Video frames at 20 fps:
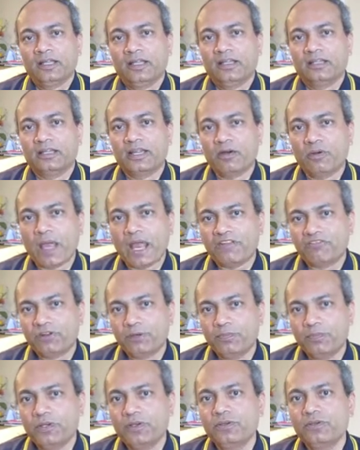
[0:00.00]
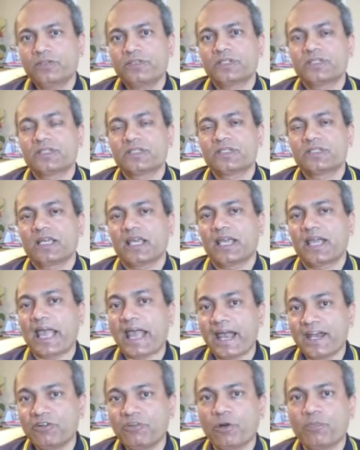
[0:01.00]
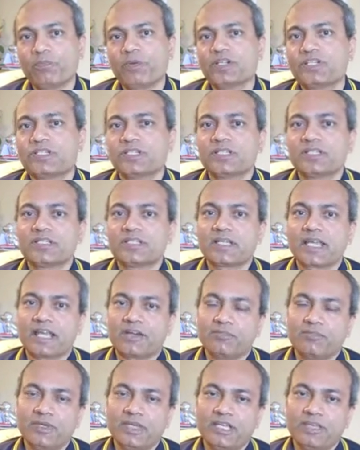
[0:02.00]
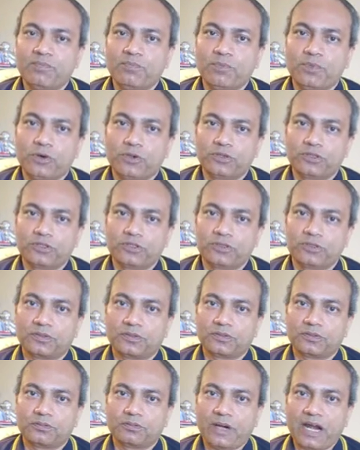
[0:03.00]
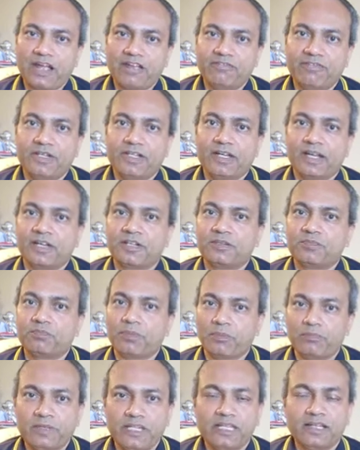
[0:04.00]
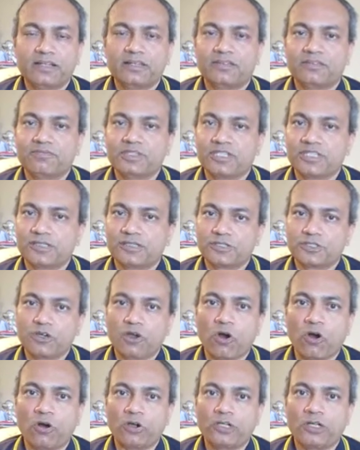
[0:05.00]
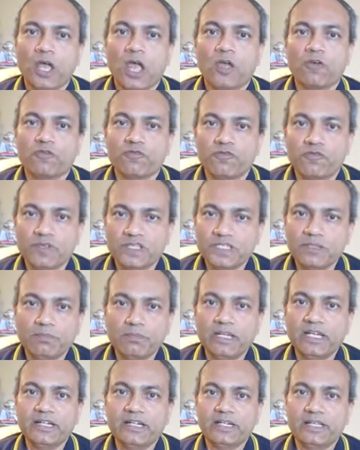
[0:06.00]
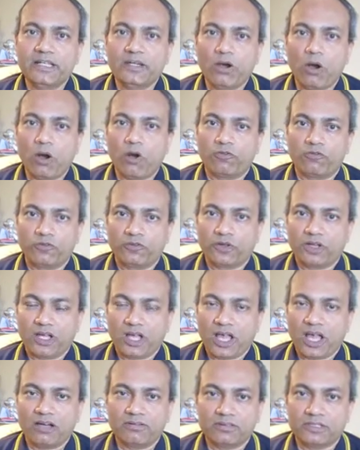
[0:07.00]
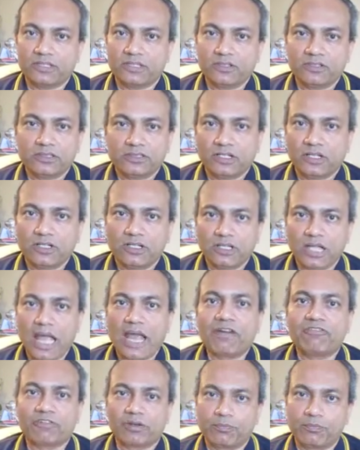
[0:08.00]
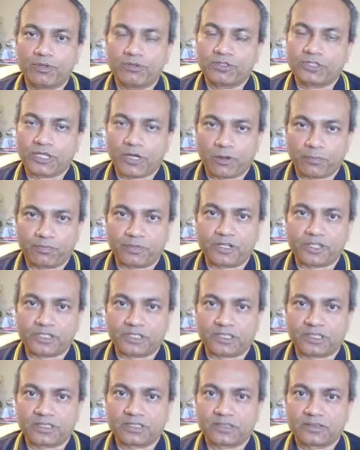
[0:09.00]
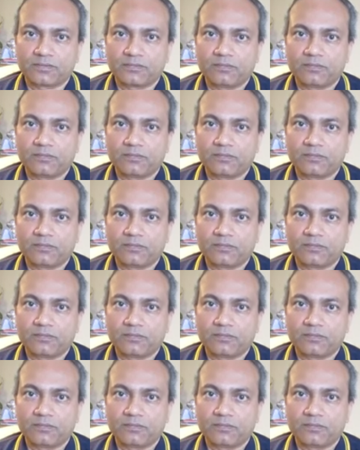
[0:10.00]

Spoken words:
Now, attributes and operations can be both private and public, which is called visibility of our attributes and operations.